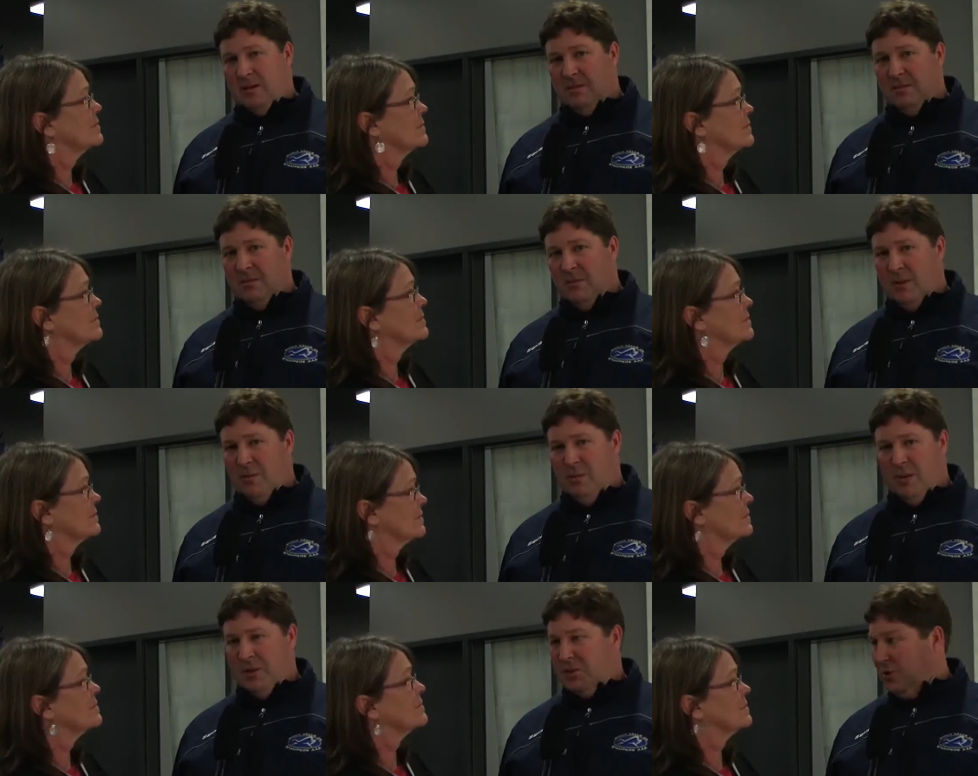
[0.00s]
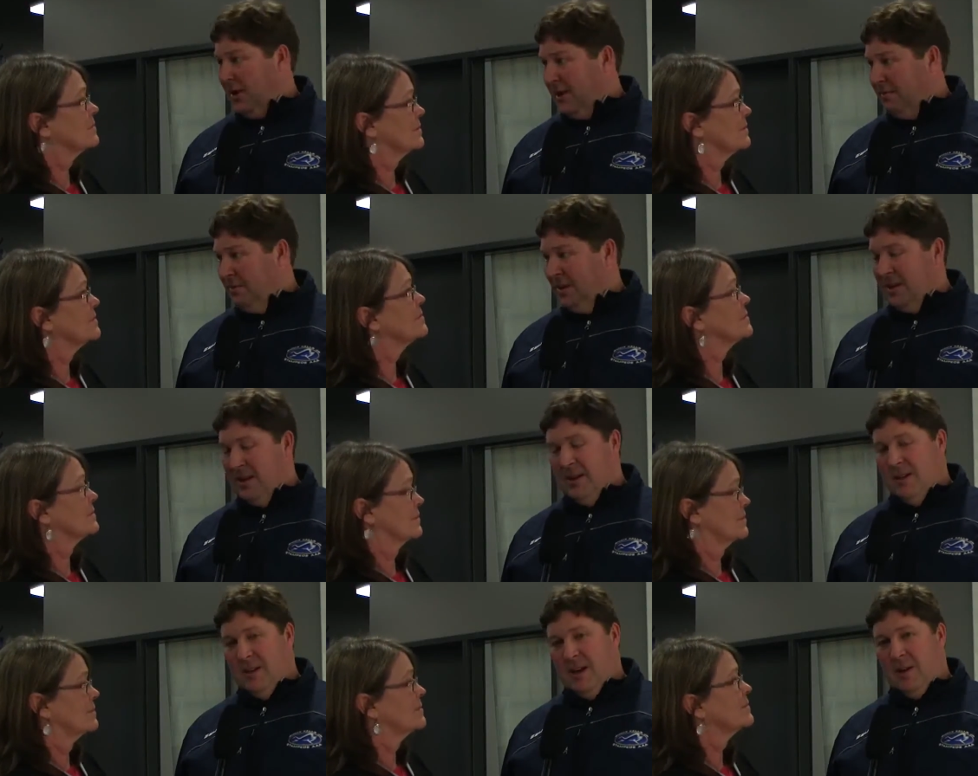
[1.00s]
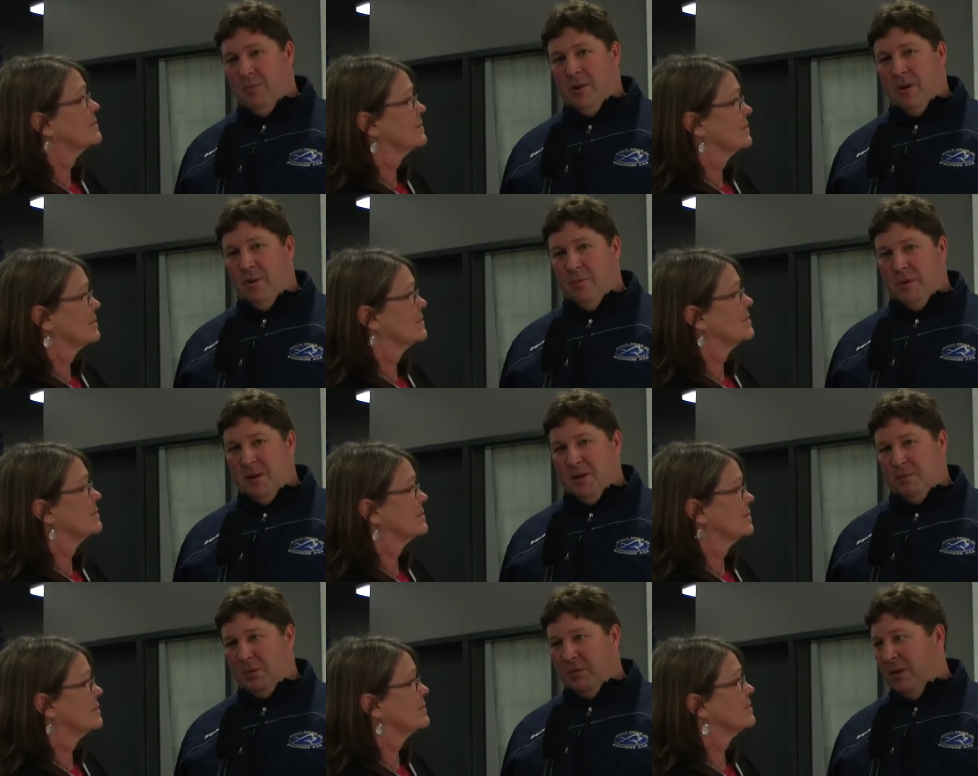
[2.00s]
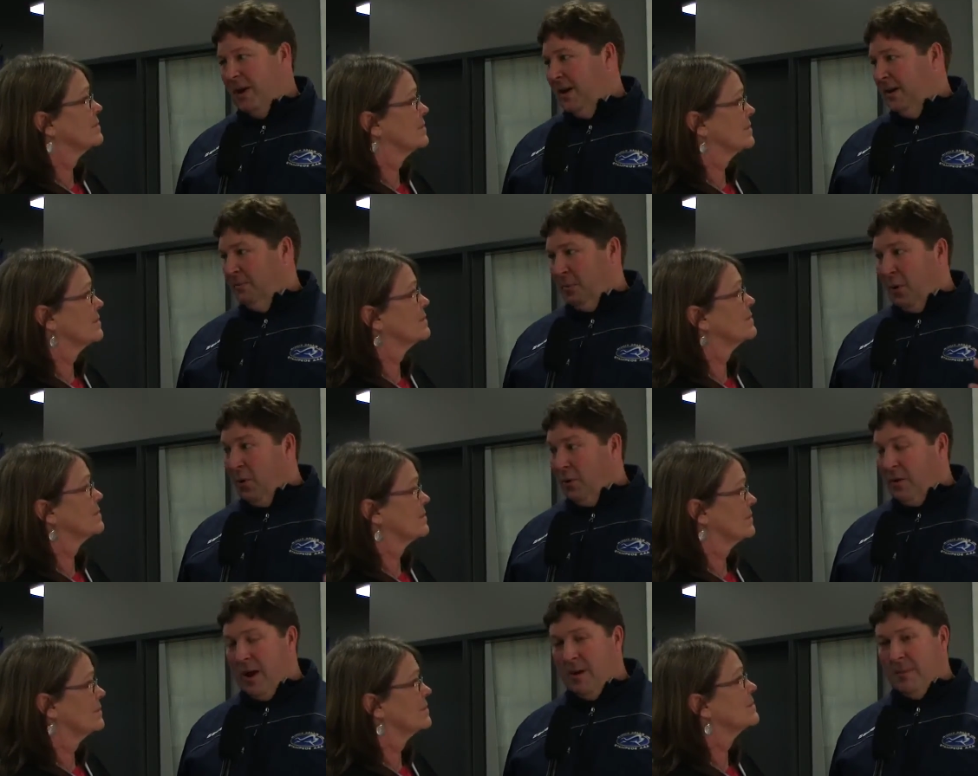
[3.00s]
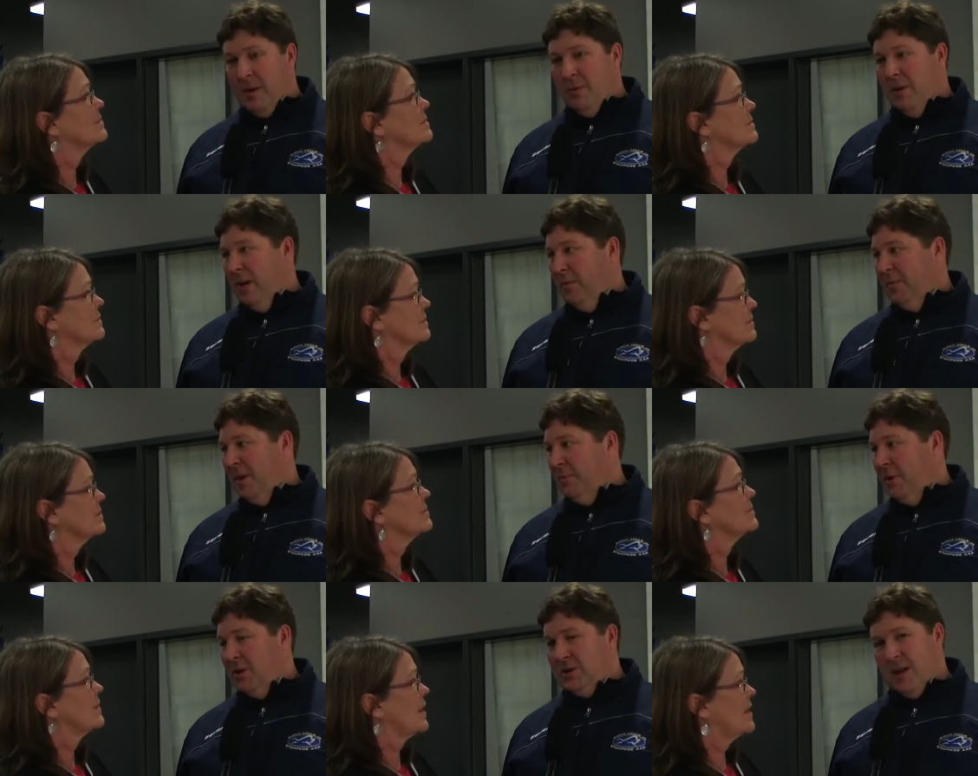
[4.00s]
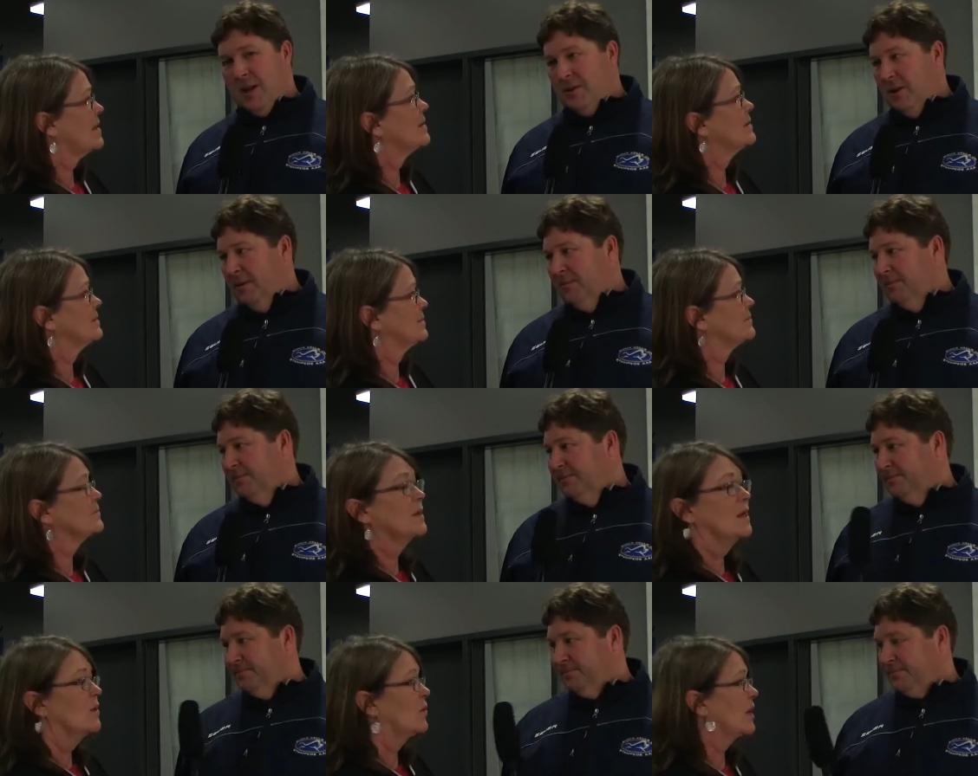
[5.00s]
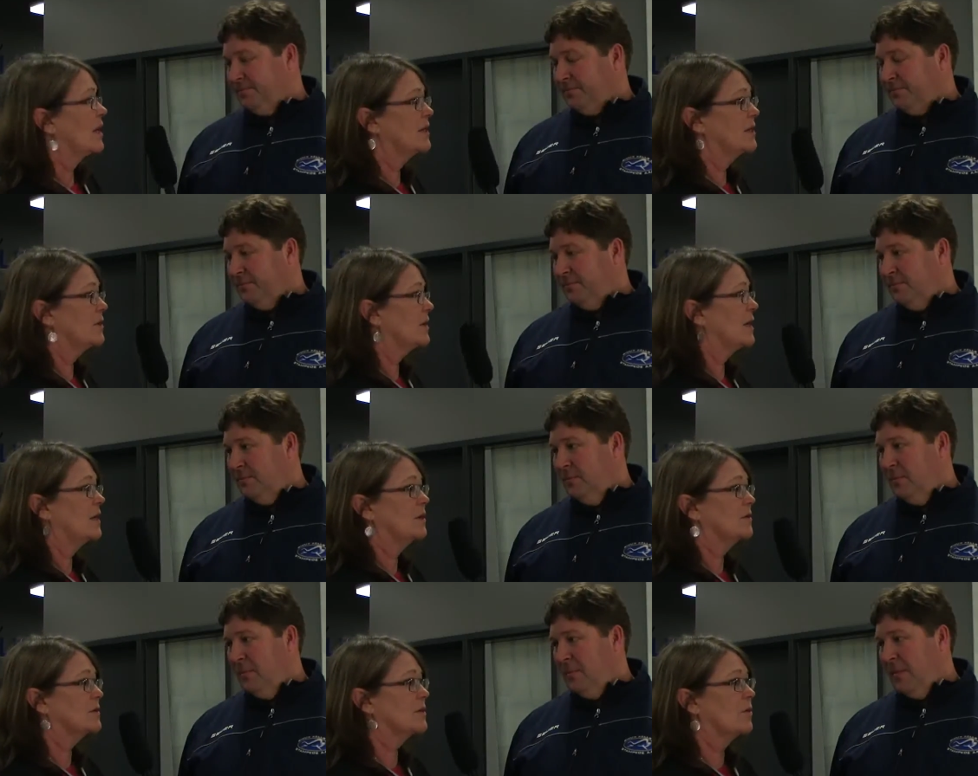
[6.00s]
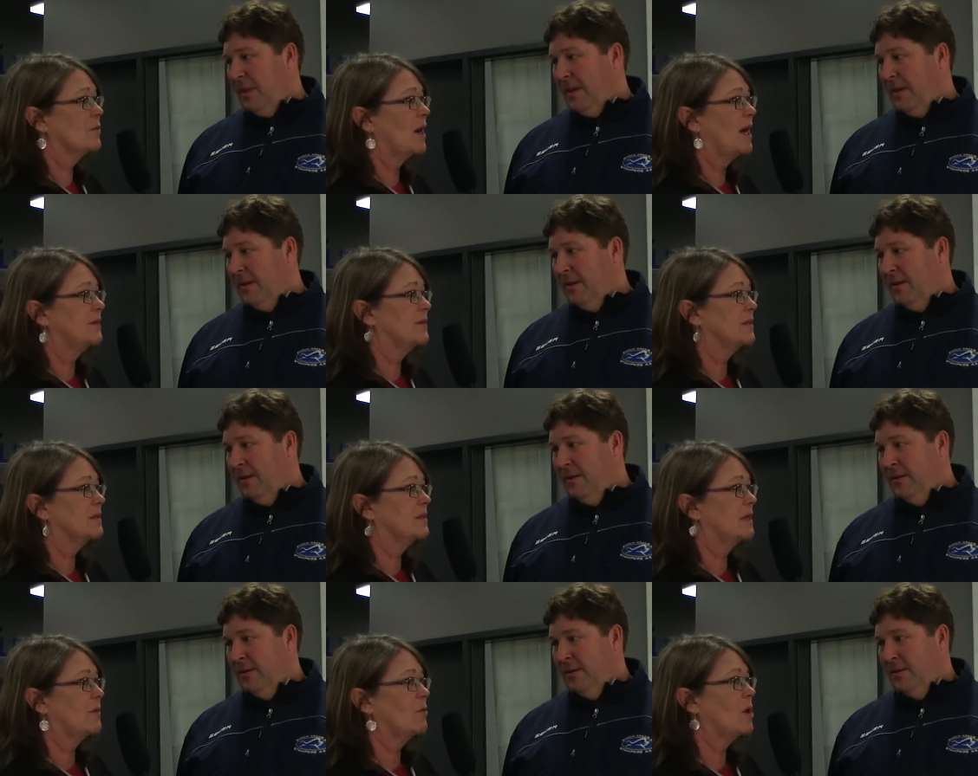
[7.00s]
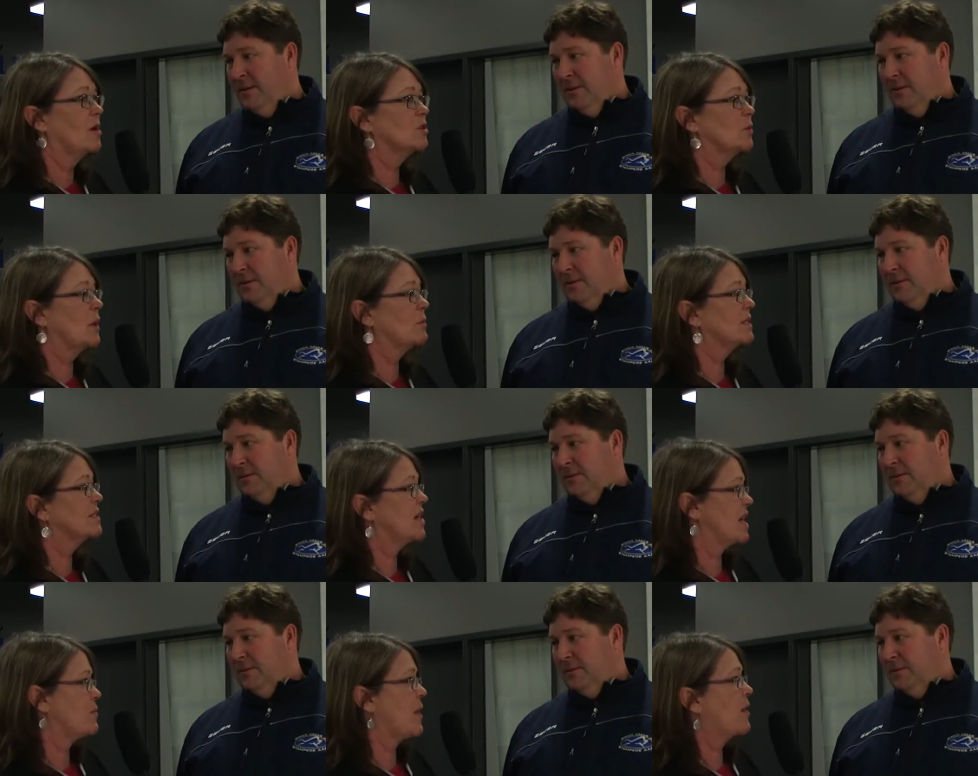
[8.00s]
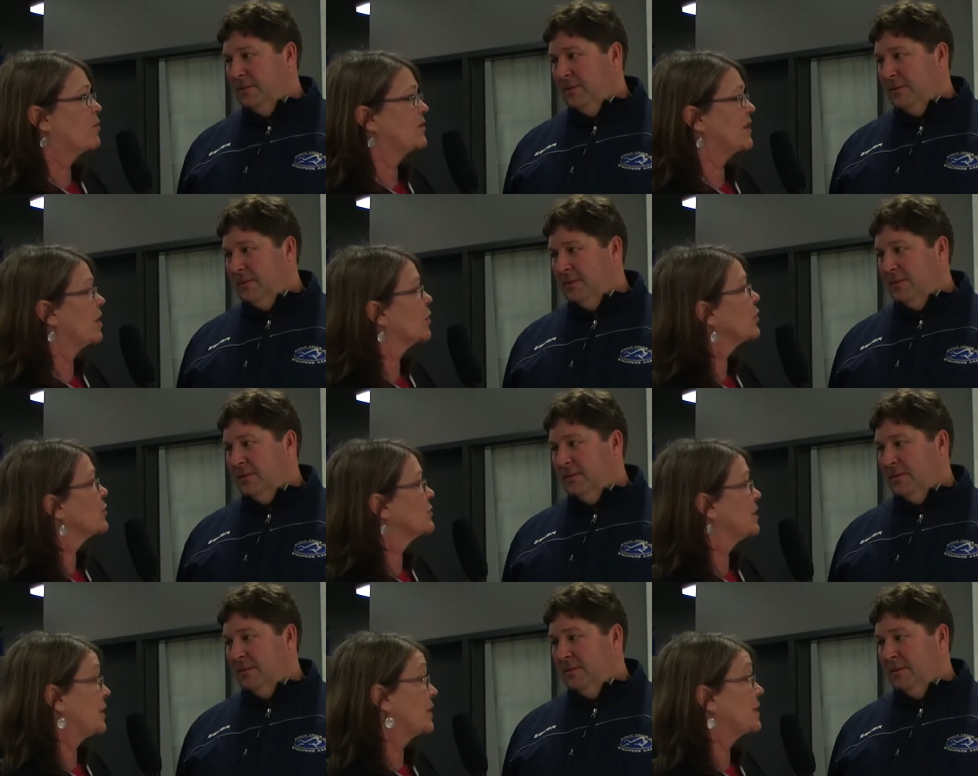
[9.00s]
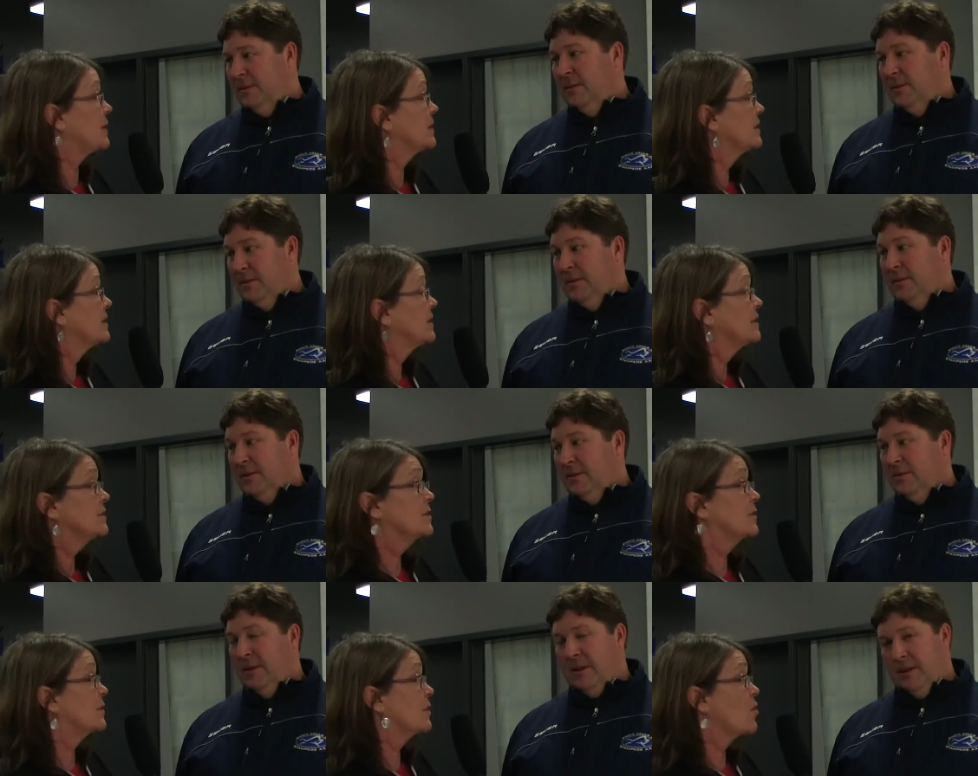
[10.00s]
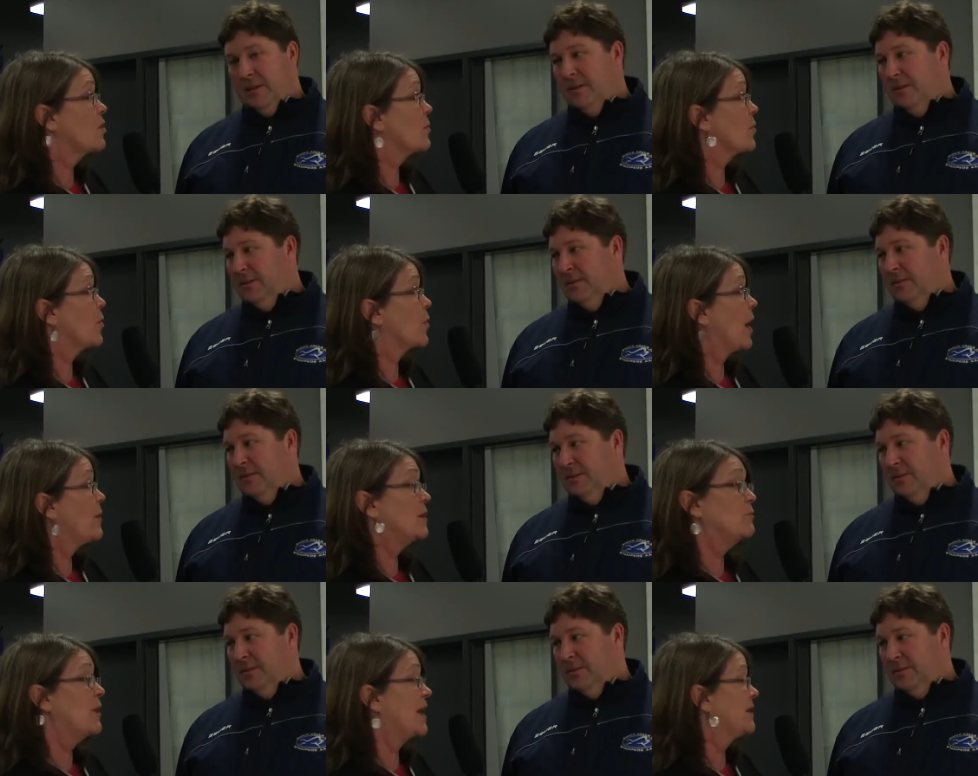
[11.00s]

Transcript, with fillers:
Speaker 1: a, with a, with a dream, and we're hoping to provide a program that will help them reach that dream.
Speaker 2: Well, and you, are so right that they will also be able to take back what they learn here to their local program and,